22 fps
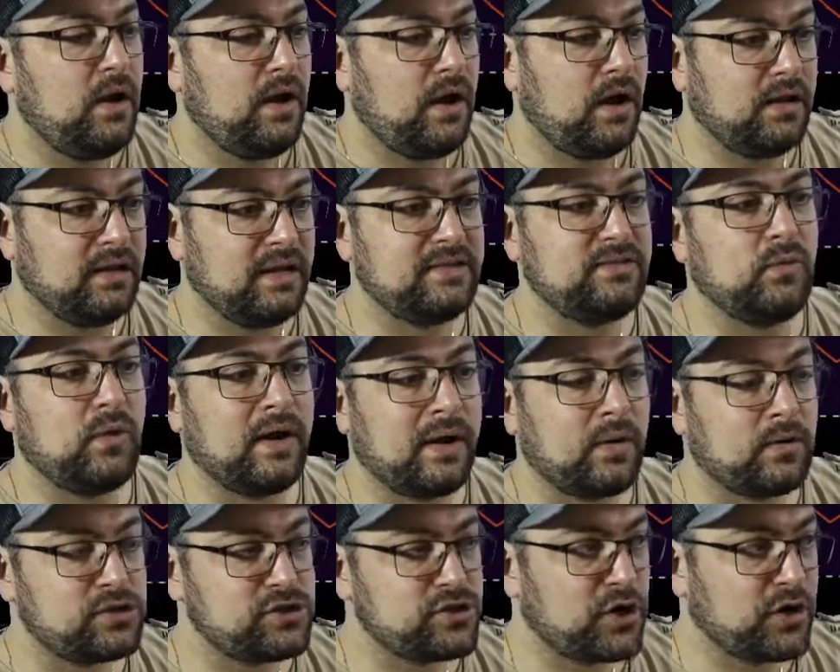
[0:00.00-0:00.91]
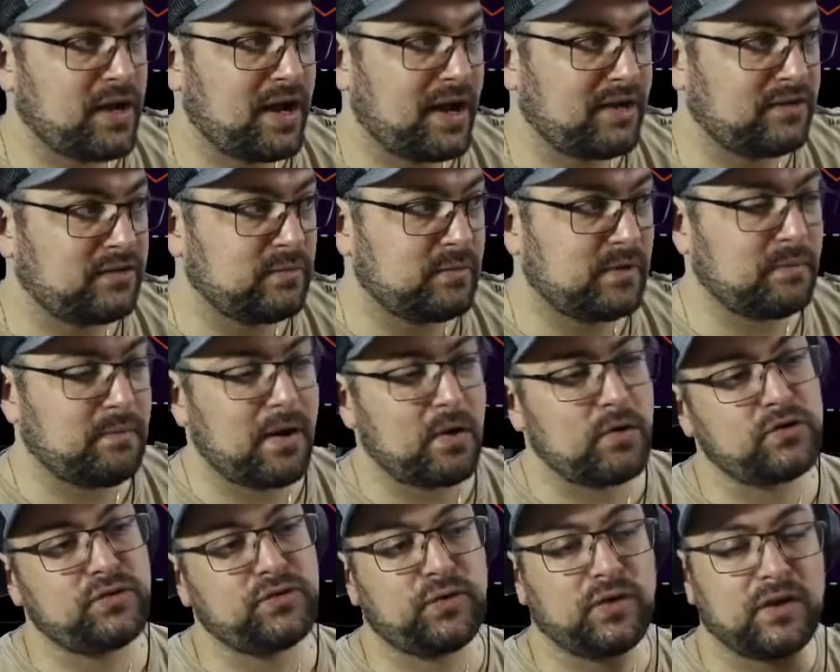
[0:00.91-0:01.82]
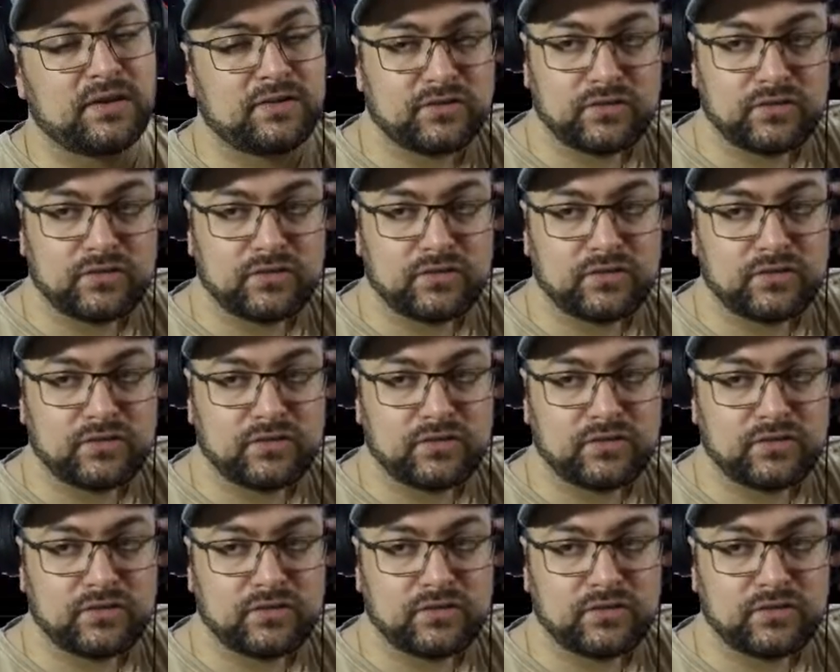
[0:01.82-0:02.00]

Unless the 1-hour chart has something bearish for us.